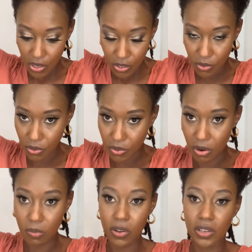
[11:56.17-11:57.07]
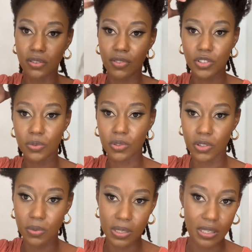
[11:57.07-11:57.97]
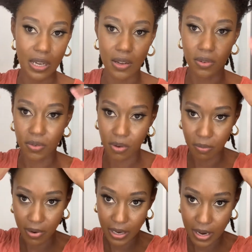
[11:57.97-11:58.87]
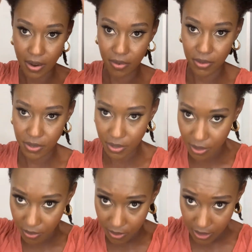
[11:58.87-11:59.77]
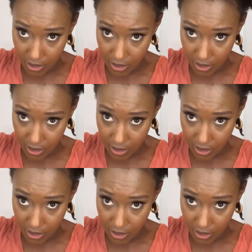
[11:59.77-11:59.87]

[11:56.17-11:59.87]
your normal individual twist out or braid out. So